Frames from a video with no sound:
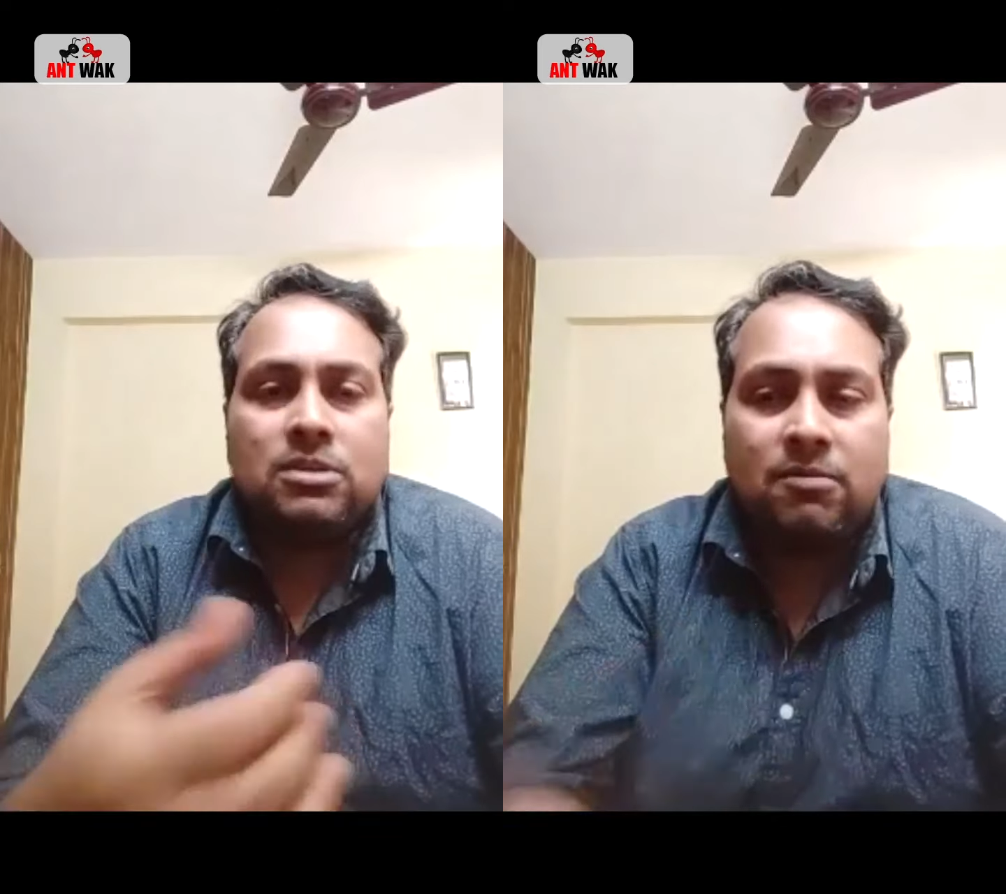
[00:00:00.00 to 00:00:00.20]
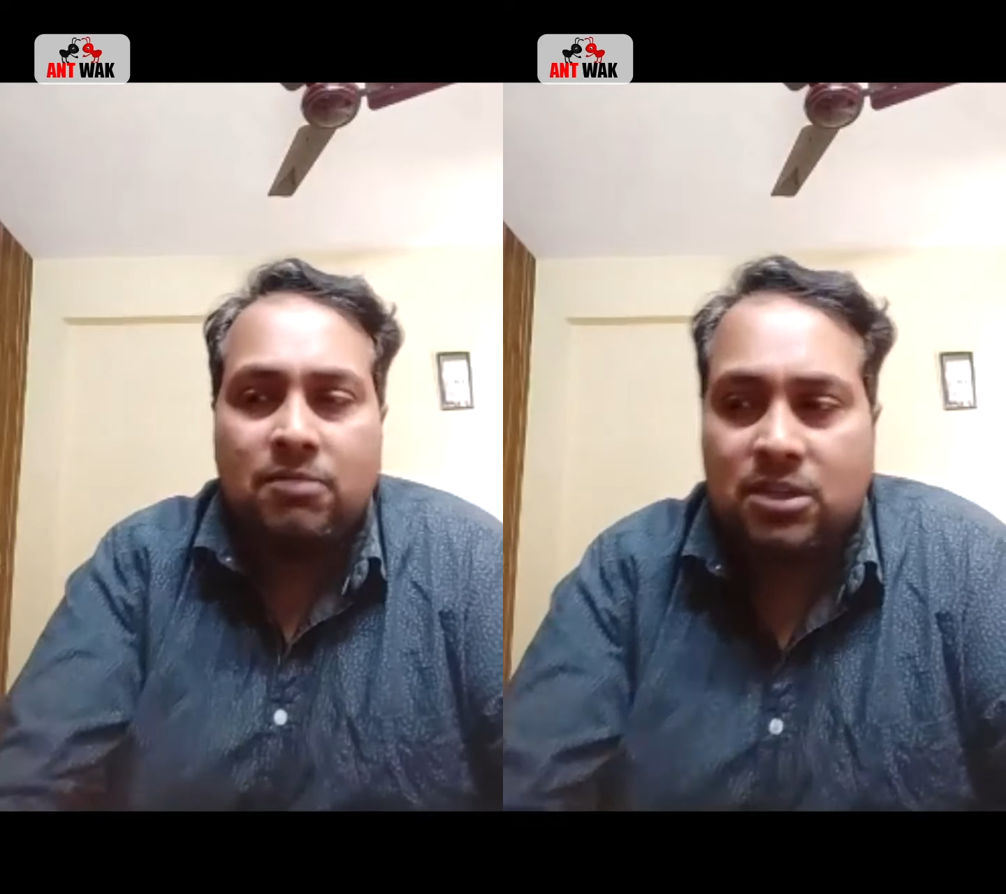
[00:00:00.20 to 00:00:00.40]

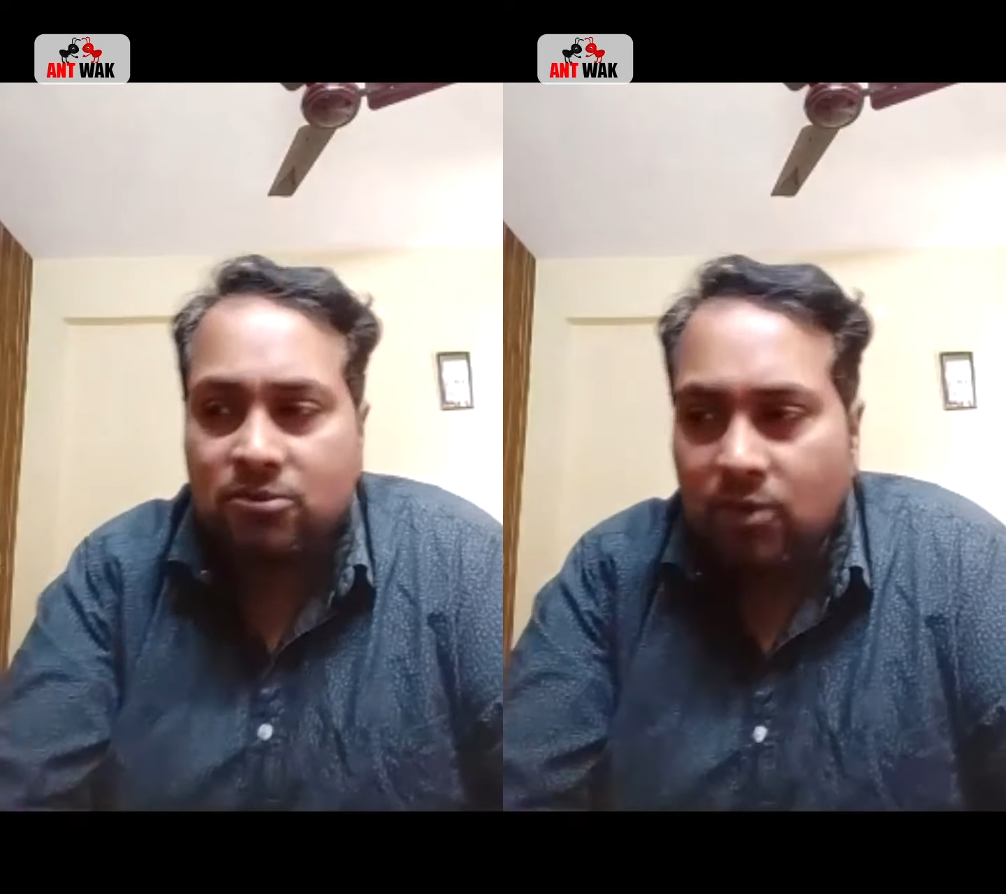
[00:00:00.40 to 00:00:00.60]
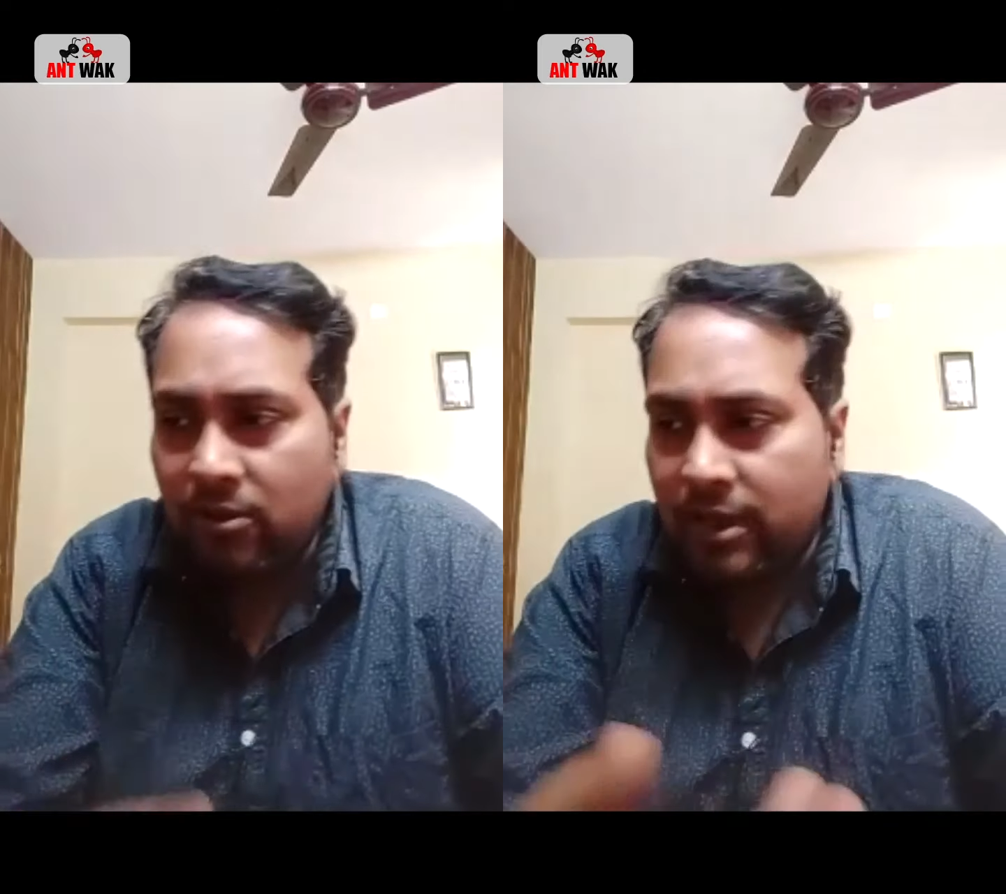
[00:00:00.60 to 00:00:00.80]
someone is
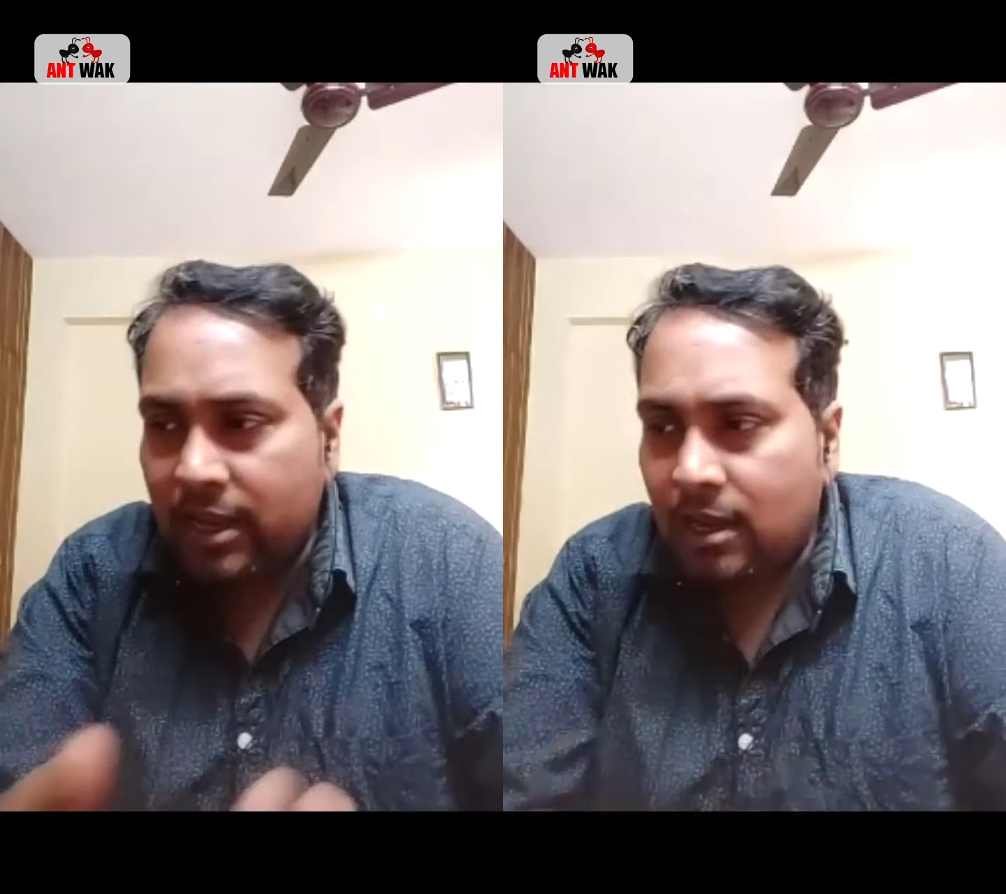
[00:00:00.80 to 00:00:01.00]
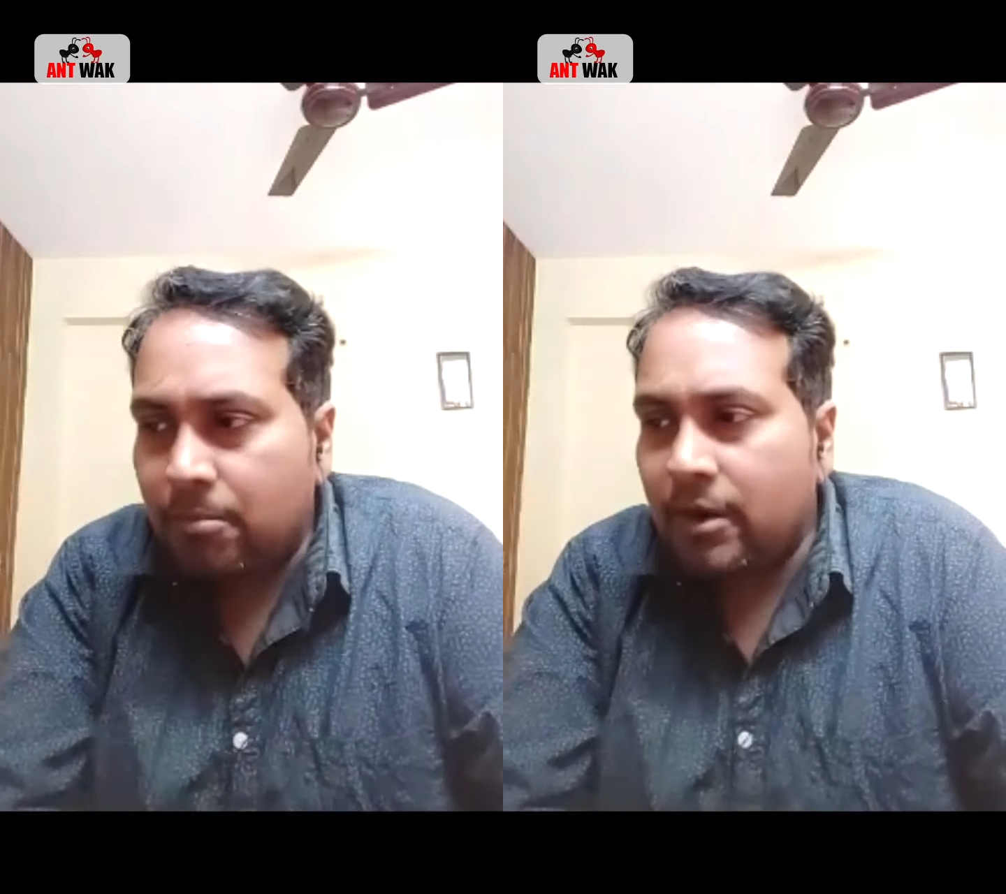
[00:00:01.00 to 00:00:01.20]
following,
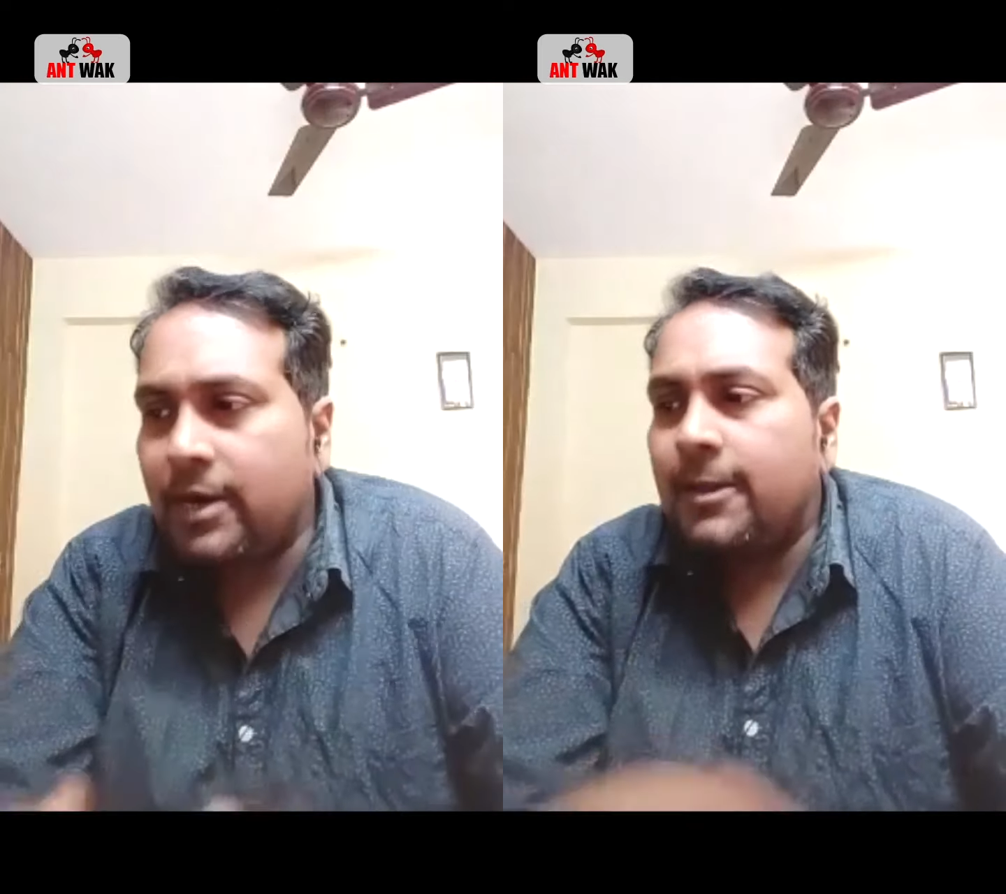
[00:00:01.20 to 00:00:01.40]
right?